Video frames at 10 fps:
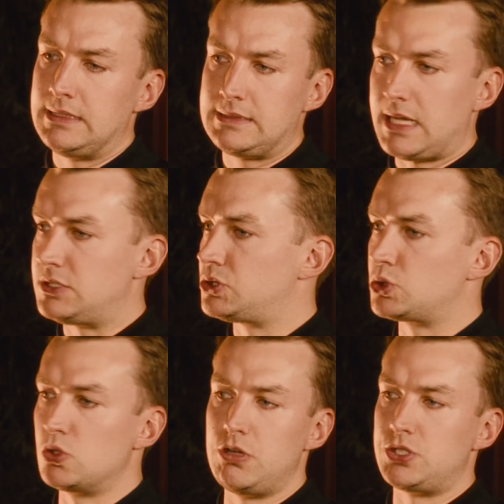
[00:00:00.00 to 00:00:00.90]
data
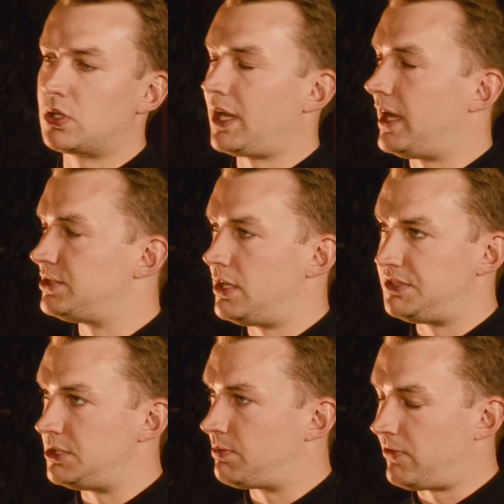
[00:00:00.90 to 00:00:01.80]
storage or cloud
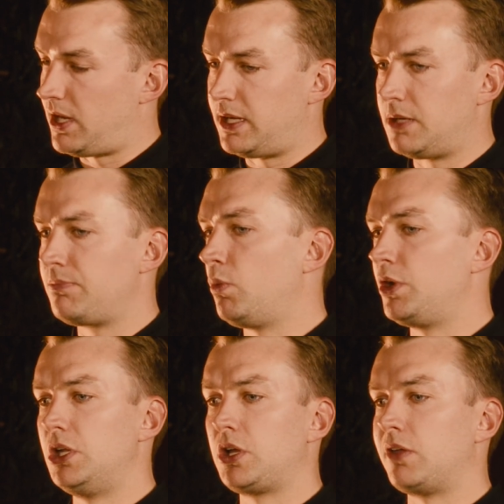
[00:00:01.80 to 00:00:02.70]
services provider, what
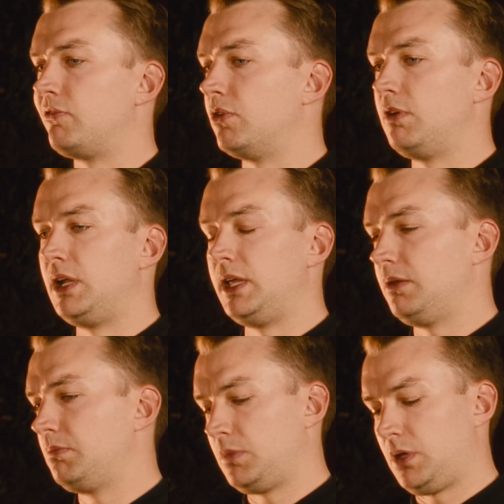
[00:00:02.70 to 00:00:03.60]
are you looking for really?